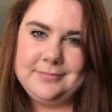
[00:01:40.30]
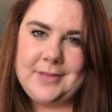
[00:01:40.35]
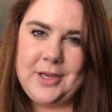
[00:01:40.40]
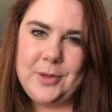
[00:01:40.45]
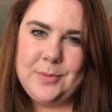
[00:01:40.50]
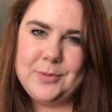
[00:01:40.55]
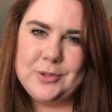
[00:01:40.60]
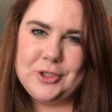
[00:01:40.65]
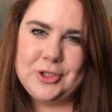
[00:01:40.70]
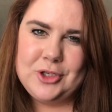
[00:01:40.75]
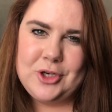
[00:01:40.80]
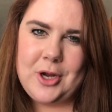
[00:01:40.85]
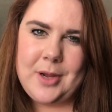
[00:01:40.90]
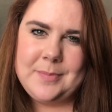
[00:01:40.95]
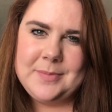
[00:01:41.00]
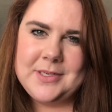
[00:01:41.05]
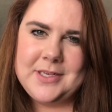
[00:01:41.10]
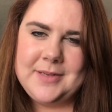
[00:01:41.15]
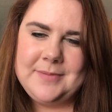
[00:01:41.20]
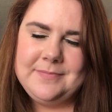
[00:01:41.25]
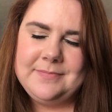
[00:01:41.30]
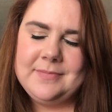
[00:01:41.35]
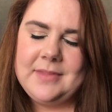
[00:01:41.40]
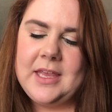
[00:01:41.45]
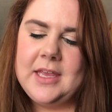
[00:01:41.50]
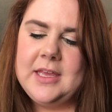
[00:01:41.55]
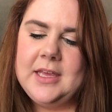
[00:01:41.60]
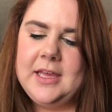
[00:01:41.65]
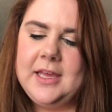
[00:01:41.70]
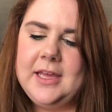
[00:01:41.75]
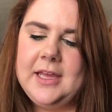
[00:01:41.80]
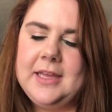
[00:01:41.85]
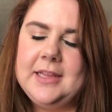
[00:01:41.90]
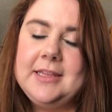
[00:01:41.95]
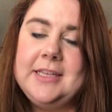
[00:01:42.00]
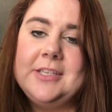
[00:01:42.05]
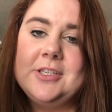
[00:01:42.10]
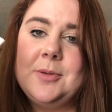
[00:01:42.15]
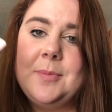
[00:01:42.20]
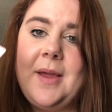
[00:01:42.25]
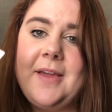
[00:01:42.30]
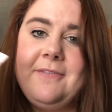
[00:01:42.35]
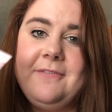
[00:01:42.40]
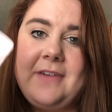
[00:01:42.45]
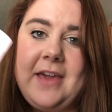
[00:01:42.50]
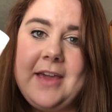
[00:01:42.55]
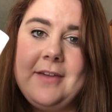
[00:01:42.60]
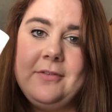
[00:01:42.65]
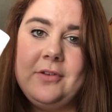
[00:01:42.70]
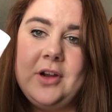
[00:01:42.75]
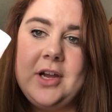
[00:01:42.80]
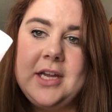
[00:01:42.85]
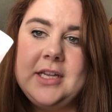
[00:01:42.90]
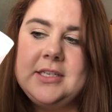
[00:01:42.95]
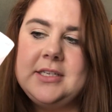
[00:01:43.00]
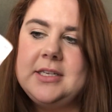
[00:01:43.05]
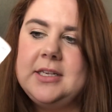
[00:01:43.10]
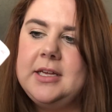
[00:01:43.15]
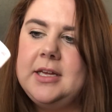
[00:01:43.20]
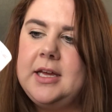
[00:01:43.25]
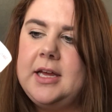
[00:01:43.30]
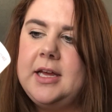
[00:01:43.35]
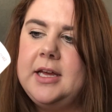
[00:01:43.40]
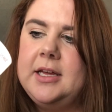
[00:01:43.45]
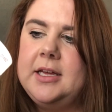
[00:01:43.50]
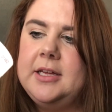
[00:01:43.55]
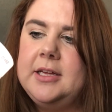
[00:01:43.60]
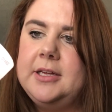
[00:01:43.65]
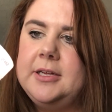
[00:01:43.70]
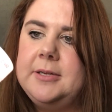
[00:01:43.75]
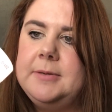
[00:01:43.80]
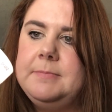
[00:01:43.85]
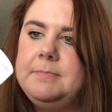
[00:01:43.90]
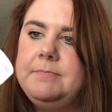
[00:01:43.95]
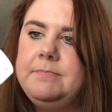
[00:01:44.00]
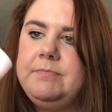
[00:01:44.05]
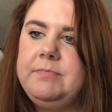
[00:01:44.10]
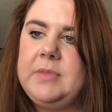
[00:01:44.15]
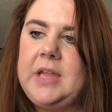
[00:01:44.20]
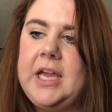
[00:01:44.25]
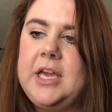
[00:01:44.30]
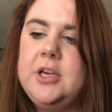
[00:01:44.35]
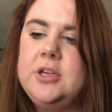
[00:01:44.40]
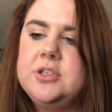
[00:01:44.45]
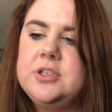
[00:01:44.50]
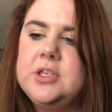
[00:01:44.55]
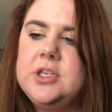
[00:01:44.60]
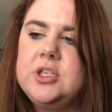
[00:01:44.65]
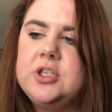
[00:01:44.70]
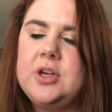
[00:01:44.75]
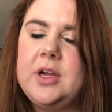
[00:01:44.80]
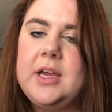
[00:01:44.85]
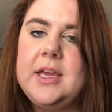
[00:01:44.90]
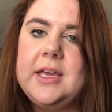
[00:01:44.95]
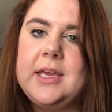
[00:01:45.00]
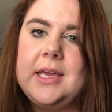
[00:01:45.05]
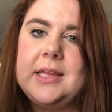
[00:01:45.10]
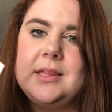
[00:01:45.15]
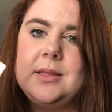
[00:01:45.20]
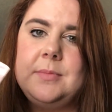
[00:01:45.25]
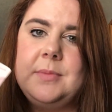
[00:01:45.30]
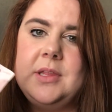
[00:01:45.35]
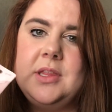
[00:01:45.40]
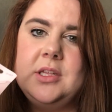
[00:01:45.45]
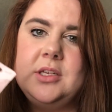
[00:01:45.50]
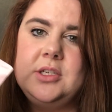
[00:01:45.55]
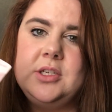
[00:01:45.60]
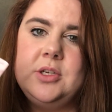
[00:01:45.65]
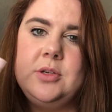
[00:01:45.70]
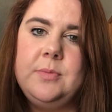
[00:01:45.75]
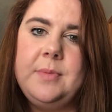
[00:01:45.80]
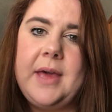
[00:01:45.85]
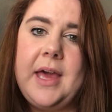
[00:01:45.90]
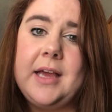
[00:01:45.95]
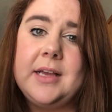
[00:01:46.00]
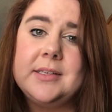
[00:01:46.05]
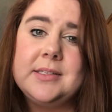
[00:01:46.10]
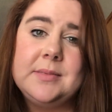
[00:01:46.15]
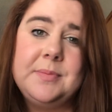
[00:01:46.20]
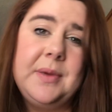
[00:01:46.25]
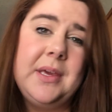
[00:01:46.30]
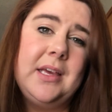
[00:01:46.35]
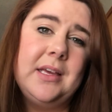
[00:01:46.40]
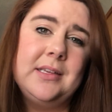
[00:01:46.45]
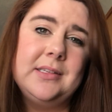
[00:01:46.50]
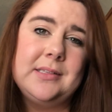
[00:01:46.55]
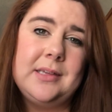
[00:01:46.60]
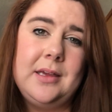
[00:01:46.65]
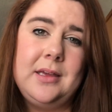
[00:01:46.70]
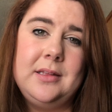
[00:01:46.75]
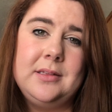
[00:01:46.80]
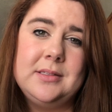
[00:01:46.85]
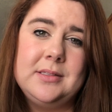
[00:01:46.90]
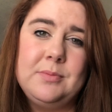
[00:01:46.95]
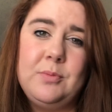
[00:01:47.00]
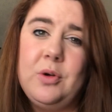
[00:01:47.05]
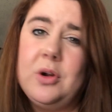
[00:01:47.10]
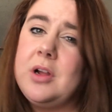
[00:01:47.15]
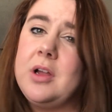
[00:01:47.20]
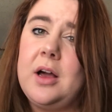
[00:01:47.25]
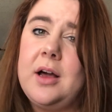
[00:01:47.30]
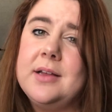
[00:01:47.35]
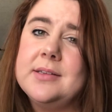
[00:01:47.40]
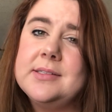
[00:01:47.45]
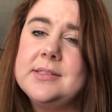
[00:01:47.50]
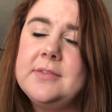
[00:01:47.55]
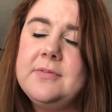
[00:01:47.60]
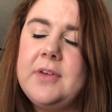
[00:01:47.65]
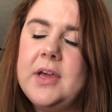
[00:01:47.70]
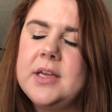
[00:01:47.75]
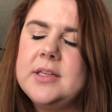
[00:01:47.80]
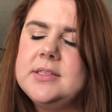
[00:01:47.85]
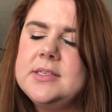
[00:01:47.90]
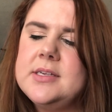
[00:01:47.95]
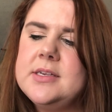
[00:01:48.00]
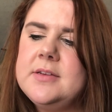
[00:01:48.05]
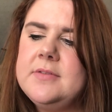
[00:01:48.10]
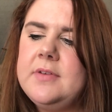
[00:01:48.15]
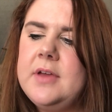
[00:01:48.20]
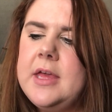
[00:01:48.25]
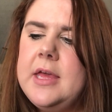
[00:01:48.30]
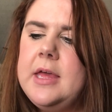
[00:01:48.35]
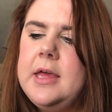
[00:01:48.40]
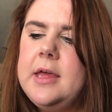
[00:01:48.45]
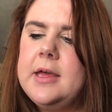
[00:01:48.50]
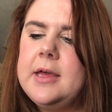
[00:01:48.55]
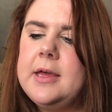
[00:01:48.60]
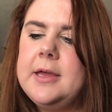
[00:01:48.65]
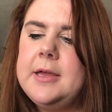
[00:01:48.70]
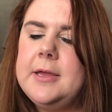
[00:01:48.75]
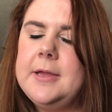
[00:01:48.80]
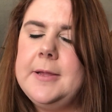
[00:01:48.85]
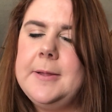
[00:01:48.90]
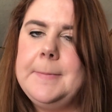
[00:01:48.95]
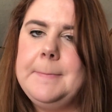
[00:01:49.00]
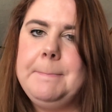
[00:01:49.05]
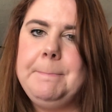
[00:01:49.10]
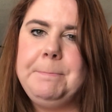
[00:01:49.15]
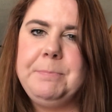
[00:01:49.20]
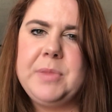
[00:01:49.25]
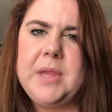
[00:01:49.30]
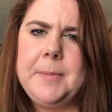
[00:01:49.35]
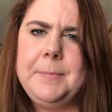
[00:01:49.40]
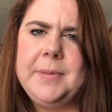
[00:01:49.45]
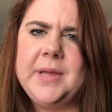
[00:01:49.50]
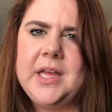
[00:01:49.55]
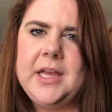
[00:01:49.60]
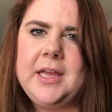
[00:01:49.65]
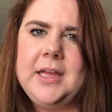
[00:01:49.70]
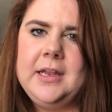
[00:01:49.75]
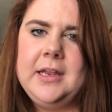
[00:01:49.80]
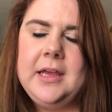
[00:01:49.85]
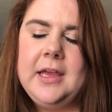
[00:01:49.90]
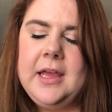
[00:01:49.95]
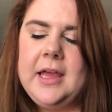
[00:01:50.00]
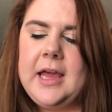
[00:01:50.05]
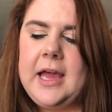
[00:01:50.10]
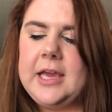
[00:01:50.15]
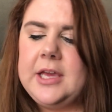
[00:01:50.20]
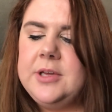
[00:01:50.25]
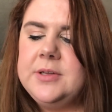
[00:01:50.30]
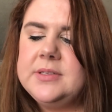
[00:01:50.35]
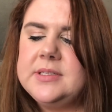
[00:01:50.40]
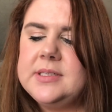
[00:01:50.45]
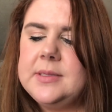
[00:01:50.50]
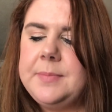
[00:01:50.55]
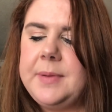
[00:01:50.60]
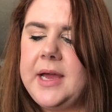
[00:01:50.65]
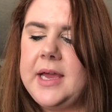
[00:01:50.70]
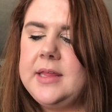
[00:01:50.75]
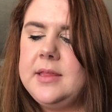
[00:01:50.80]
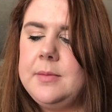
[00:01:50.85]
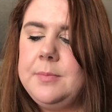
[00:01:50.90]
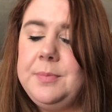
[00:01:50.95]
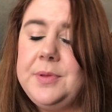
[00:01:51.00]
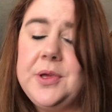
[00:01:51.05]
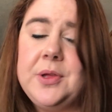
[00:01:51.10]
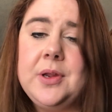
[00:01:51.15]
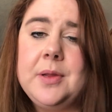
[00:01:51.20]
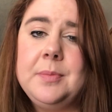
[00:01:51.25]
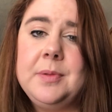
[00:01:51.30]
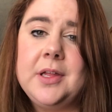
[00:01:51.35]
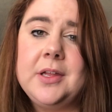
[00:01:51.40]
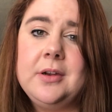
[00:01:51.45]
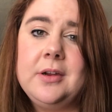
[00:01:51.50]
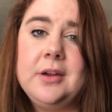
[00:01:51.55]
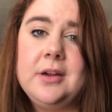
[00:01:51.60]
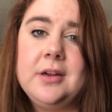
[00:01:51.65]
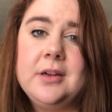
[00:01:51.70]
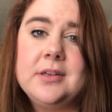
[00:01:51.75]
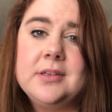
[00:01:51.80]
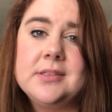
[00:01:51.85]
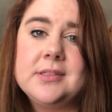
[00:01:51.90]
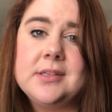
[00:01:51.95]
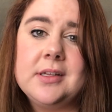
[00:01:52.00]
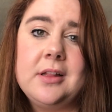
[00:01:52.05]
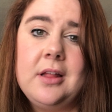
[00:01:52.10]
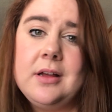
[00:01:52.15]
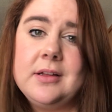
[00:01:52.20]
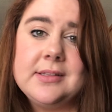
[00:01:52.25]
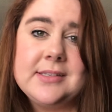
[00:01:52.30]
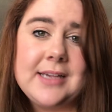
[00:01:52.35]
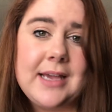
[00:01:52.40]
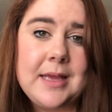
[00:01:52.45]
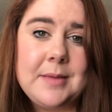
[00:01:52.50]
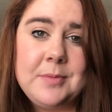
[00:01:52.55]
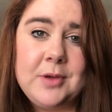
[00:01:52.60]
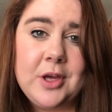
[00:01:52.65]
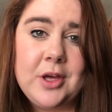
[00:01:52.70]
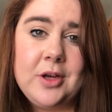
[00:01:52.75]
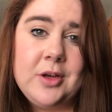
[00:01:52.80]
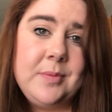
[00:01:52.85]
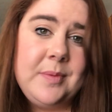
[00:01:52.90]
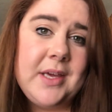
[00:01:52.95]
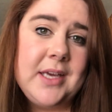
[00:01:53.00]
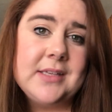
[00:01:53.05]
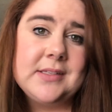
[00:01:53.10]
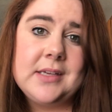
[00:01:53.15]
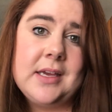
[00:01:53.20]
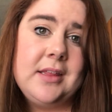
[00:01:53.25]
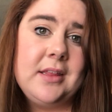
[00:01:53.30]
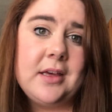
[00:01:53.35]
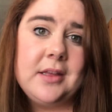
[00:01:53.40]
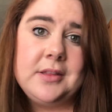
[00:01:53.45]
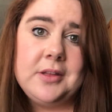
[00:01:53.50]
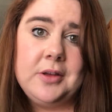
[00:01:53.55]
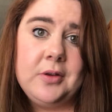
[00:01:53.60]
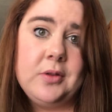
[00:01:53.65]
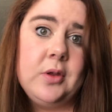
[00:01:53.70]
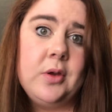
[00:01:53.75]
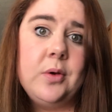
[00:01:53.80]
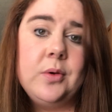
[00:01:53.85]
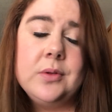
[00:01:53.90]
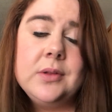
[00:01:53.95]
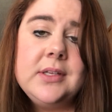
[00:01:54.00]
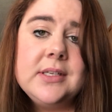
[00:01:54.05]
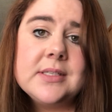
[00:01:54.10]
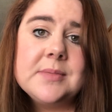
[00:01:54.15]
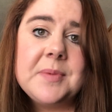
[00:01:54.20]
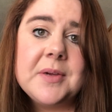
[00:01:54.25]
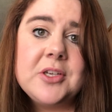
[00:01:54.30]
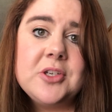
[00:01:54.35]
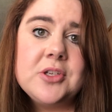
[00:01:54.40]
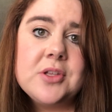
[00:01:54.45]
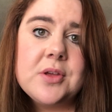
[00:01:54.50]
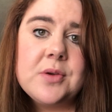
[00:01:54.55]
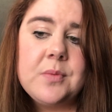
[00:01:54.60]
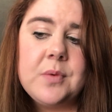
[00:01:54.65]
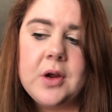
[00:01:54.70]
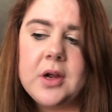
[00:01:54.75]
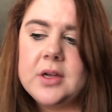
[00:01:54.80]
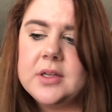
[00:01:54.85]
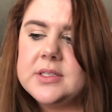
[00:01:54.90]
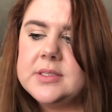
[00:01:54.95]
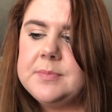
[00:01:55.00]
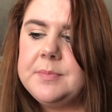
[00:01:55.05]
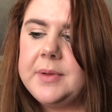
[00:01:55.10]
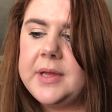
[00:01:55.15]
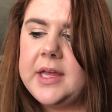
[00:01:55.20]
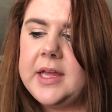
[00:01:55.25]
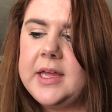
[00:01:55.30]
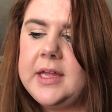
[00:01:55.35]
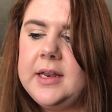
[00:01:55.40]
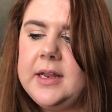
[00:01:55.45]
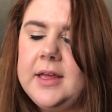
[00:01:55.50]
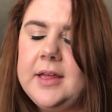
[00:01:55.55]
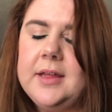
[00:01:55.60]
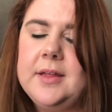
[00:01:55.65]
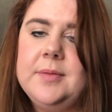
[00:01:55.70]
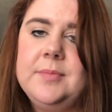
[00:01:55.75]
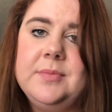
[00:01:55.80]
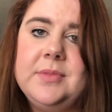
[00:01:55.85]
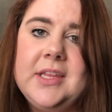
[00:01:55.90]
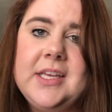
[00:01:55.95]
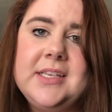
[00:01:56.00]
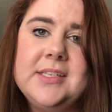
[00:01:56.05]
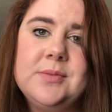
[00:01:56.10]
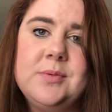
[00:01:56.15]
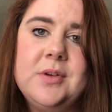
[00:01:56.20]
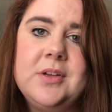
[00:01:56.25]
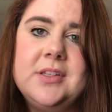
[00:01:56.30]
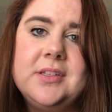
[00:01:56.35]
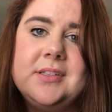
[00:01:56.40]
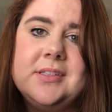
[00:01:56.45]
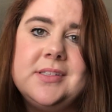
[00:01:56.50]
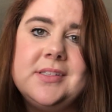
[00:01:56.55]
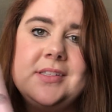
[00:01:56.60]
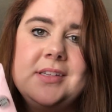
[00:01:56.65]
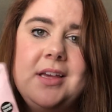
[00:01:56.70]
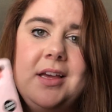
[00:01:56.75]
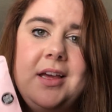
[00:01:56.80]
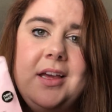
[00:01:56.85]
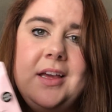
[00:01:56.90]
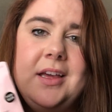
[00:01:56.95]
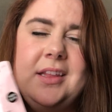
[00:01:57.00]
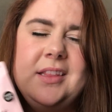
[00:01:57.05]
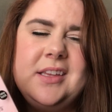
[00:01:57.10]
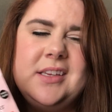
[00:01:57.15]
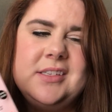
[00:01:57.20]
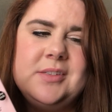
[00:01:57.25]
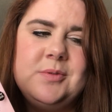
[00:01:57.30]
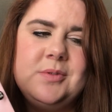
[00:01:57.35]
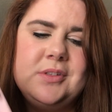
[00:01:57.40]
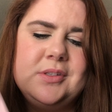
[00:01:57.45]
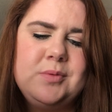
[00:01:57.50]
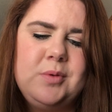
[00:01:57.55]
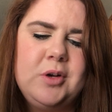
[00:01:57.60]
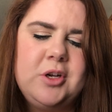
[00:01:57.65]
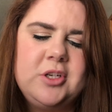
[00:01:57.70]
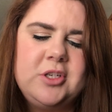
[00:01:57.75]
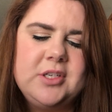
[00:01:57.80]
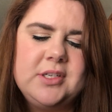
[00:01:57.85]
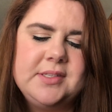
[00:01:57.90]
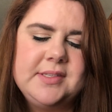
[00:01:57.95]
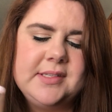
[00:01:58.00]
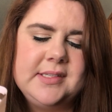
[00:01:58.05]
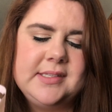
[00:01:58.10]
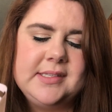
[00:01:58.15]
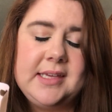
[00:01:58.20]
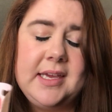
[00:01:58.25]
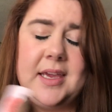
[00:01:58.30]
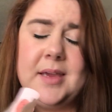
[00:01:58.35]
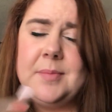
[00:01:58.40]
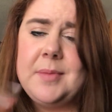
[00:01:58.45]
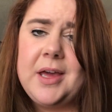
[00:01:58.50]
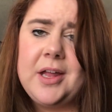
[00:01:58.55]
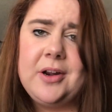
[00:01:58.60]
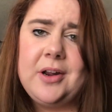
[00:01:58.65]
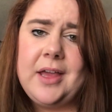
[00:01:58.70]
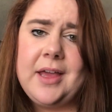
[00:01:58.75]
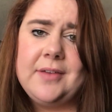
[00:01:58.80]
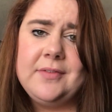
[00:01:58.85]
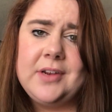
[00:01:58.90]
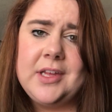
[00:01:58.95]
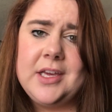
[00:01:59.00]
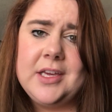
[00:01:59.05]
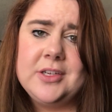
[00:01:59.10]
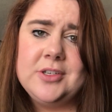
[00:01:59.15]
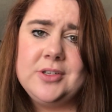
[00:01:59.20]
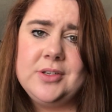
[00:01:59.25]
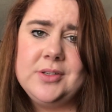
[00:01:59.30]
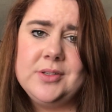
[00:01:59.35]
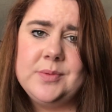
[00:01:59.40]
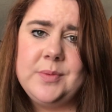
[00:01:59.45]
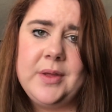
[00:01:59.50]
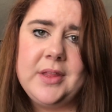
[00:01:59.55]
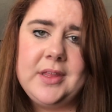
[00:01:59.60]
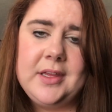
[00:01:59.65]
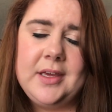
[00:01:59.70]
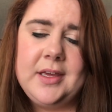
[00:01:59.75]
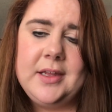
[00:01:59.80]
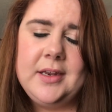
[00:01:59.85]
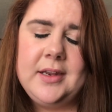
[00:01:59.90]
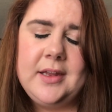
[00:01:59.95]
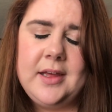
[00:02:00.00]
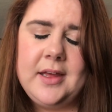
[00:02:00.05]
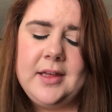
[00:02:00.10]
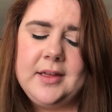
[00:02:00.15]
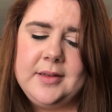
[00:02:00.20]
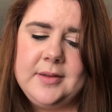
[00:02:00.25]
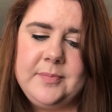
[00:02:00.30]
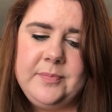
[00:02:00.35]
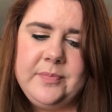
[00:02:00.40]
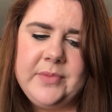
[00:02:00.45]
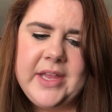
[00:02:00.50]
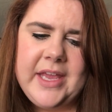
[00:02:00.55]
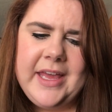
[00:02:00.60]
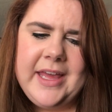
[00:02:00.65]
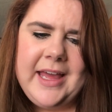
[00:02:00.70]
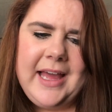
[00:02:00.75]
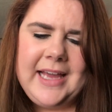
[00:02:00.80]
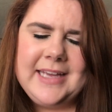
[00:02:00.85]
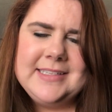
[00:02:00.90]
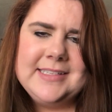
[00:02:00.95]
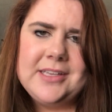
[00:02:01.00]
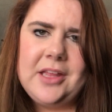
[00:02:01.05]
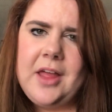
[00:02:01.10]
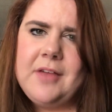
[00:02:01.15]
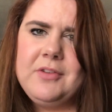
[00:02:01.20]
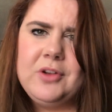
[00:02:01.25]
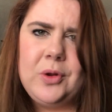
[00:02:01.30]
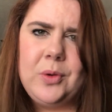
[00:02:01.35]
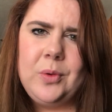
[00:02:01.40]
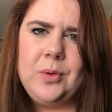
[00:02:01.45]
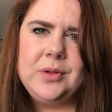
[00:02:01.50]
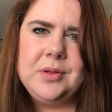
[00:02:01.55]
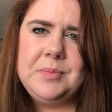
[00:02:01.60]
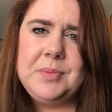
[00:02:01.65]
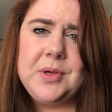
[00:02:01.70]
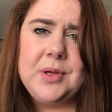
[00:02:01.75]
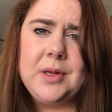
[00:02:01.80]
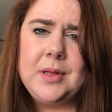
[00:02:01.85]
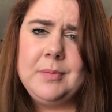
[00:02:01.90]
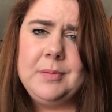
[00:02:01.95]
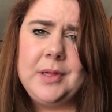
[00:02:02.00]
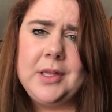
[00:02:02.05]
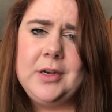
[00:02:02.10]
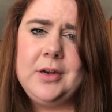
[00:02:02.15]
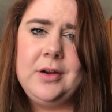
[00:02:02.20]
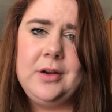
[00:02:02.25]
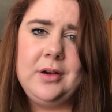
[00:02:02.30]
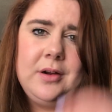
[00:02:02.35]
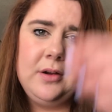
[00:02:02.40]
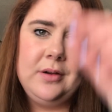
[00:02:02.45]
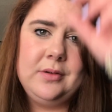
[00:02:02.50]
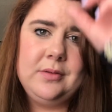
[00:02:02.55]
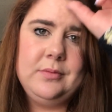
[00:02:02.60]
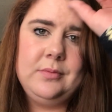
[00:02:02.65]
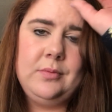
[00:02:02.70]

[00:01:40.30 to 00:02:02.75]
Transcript: I almost dropped it. These are my favorite. I usually try and get them in the 2-packs because it's more cost effective. But I used to buy the beauty blenders a long time ago because I thought they were the only sponge that worked. But these ones work just the same. I don't have any issues with it. I still have an old beauty blender